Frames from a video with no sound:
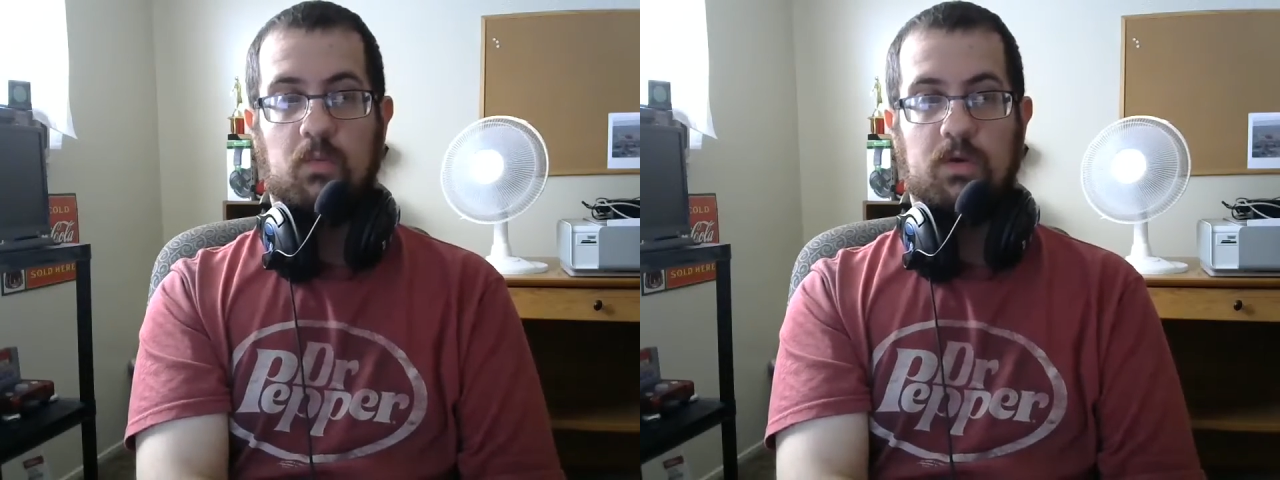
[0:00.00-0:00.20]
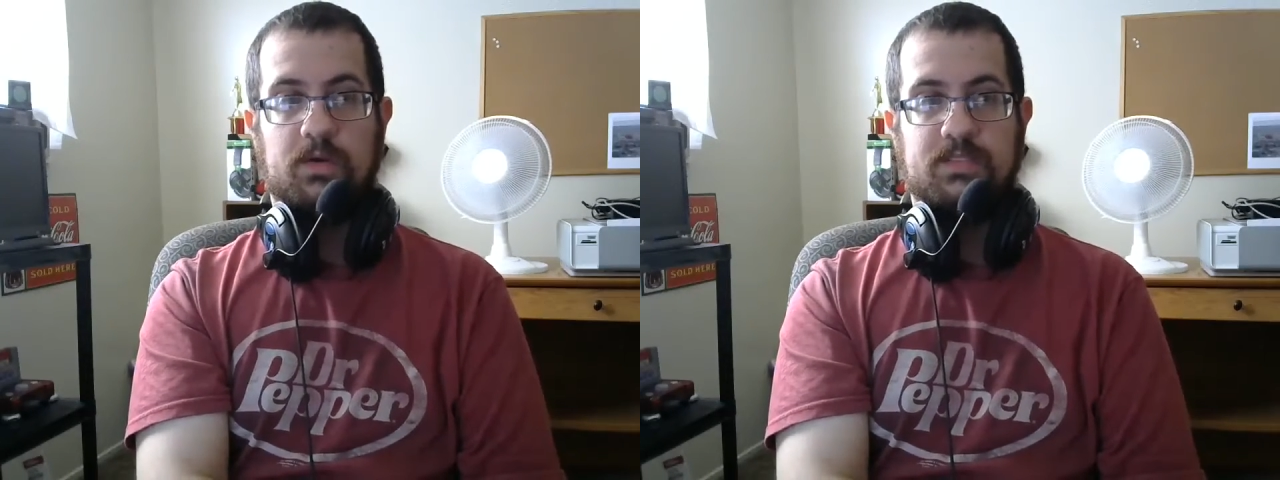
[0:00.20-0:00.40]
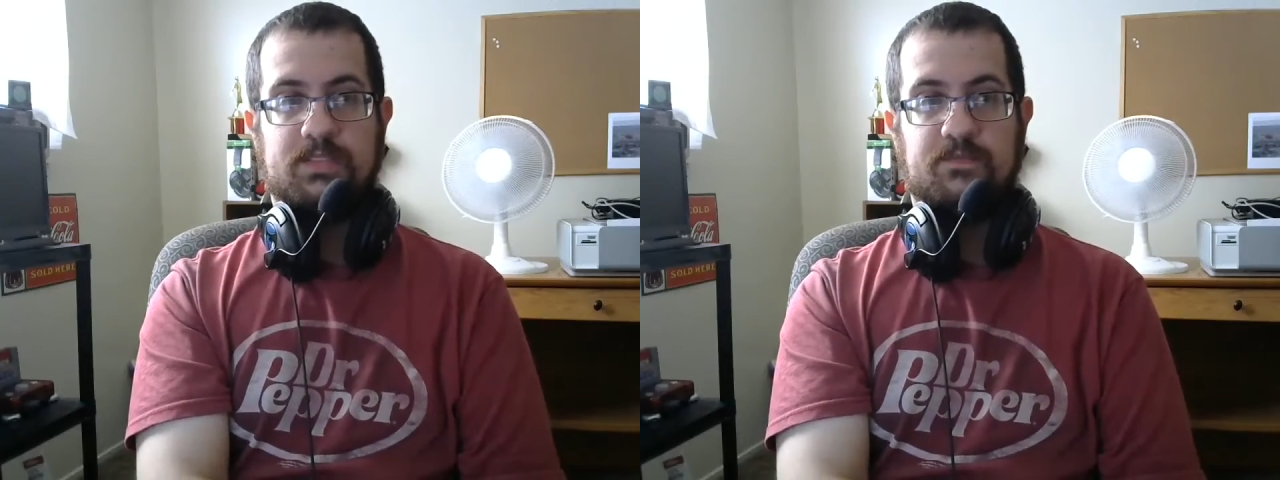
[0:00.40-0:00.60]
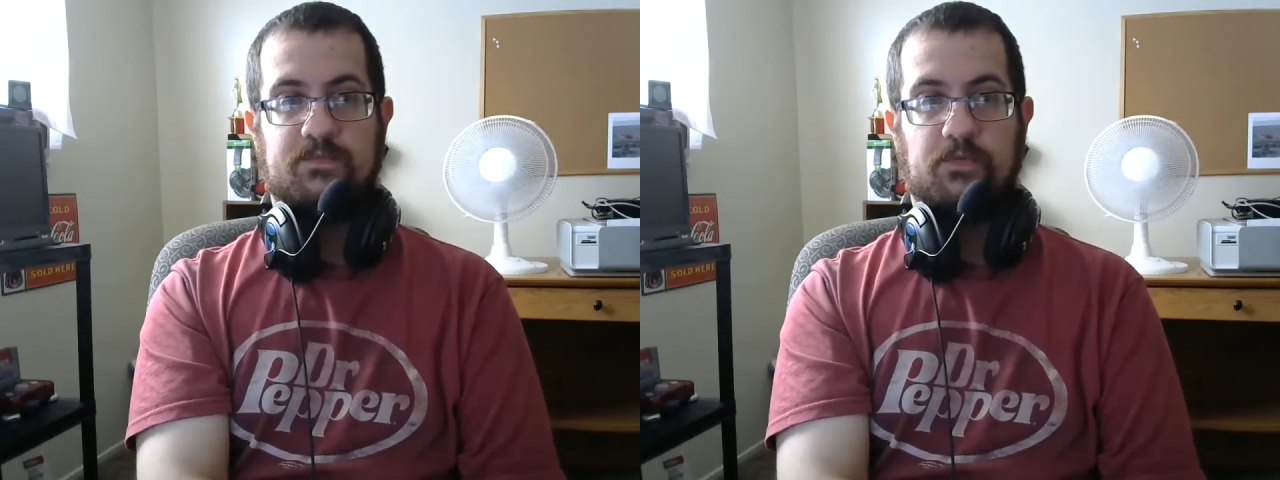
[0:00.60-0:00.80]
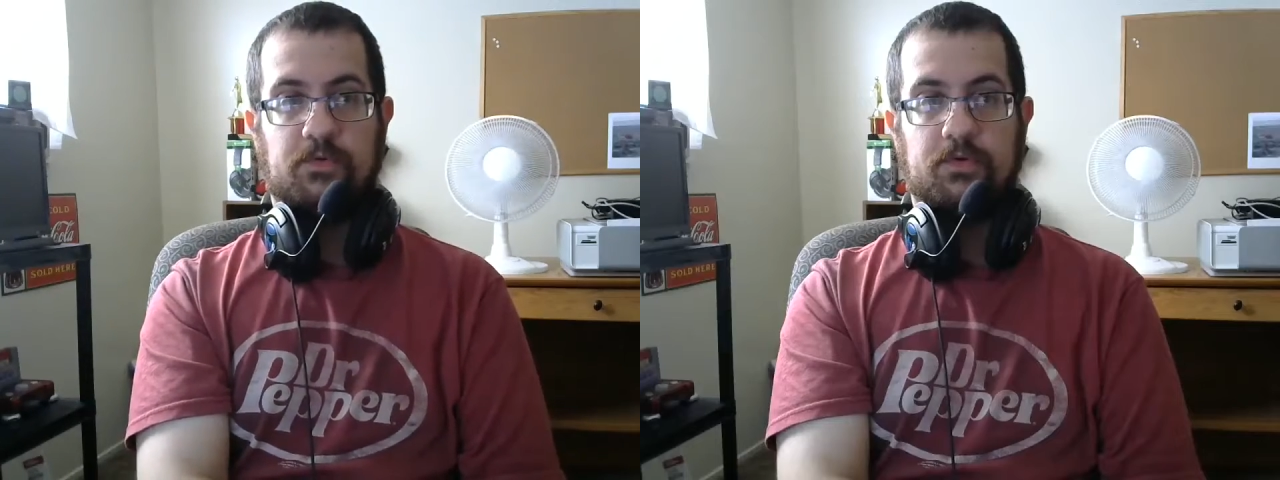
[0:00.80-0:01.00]
was
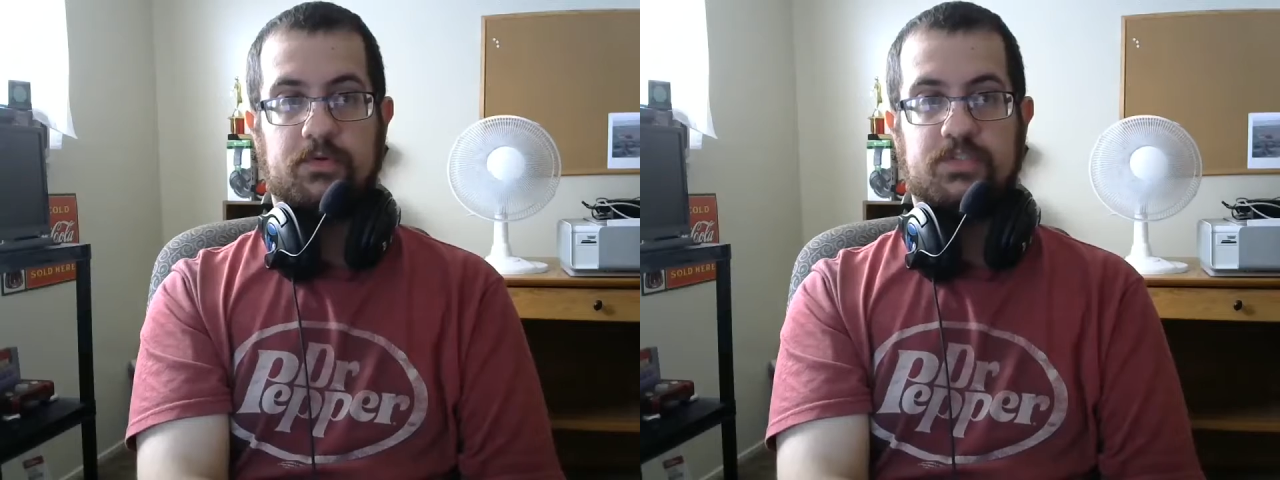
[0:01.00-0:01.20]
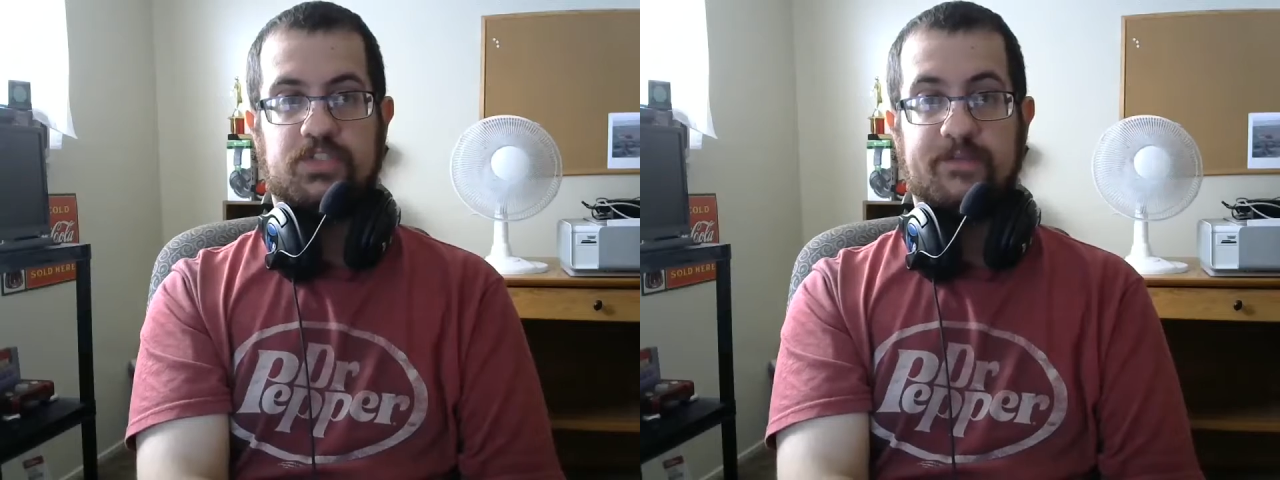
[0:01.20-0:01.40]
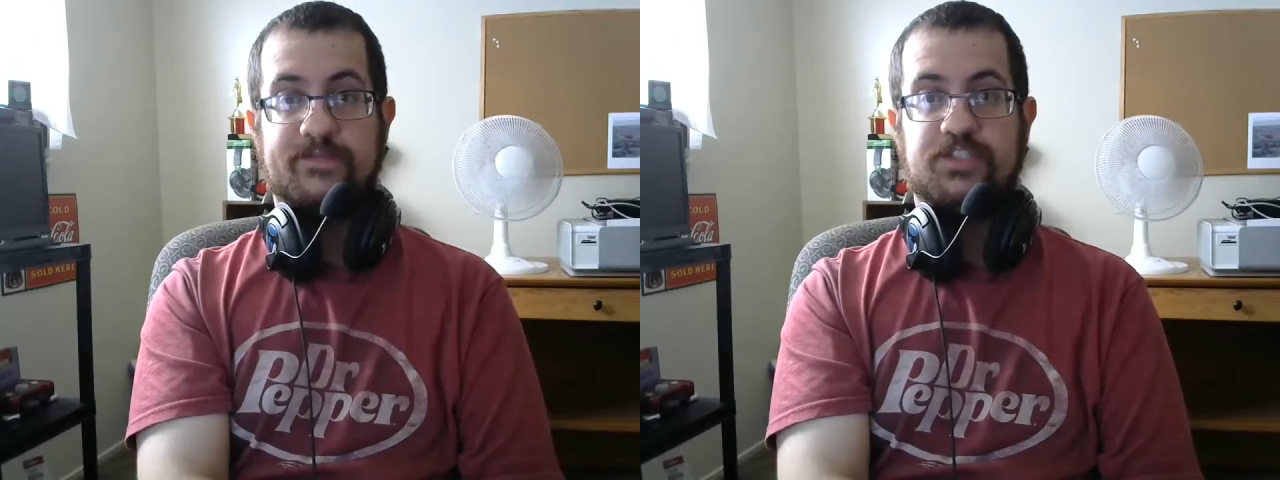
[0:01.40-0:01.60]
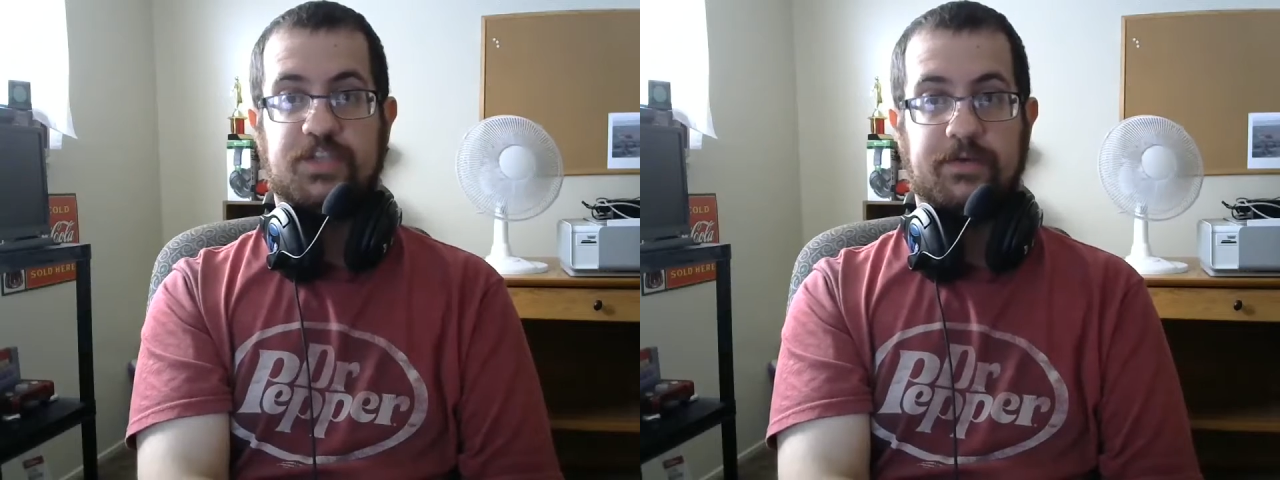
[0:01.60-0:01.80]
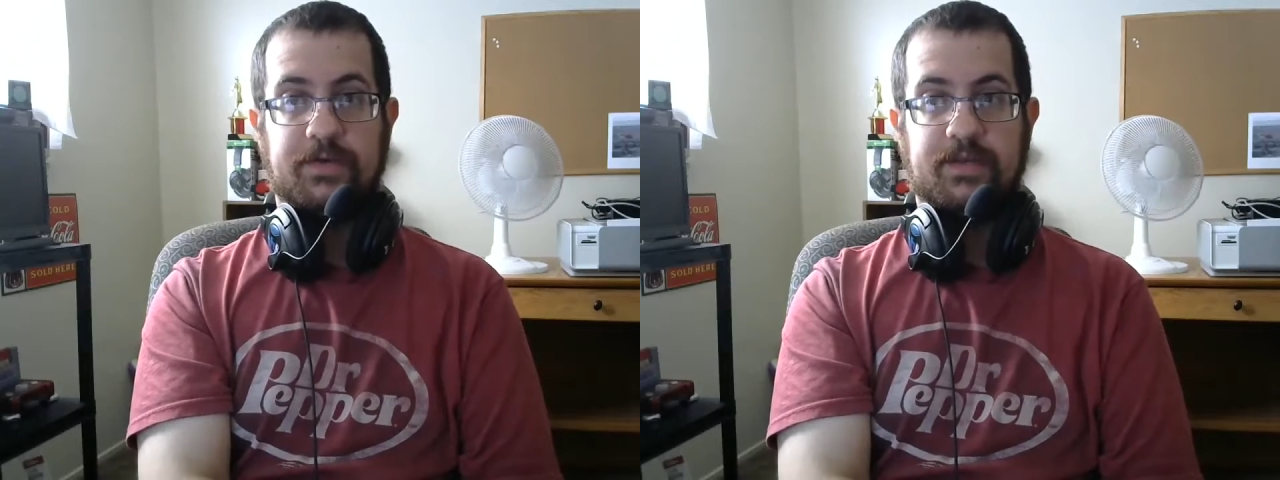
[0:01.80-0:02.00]
for Jeff
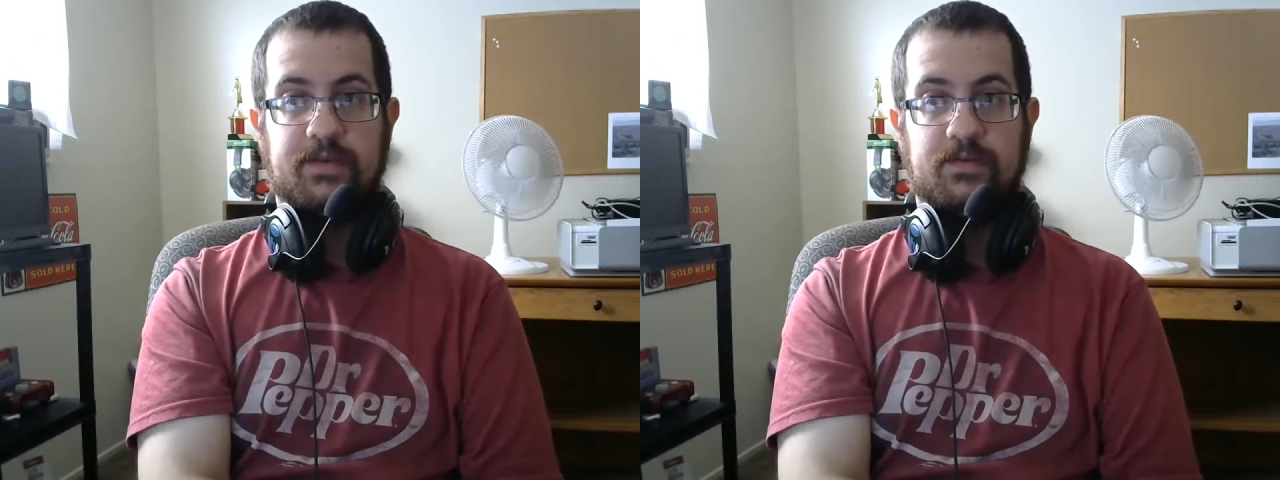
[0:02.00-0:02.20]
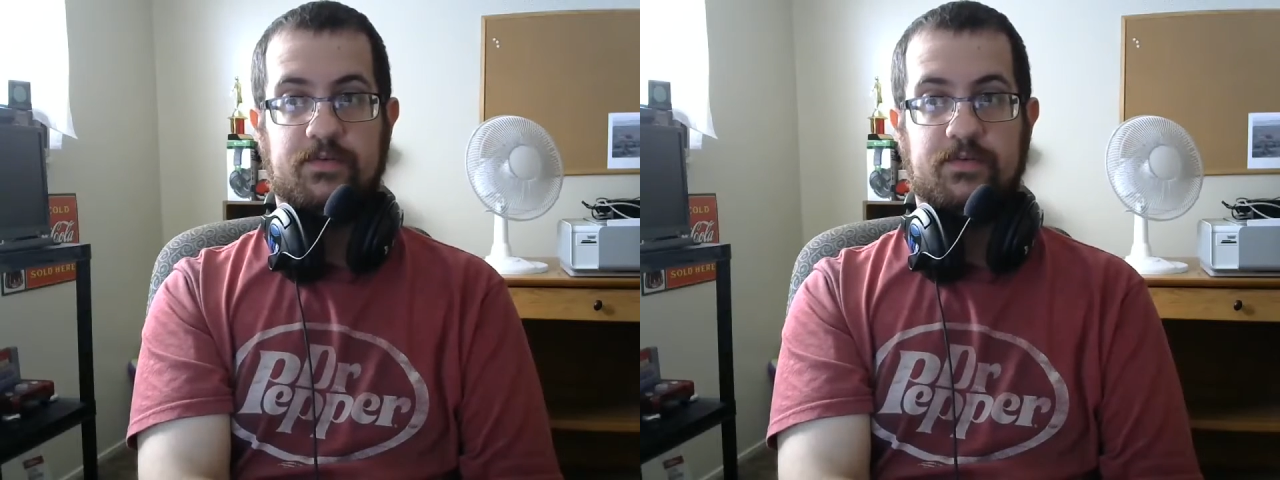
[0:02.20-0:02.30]
Jarrett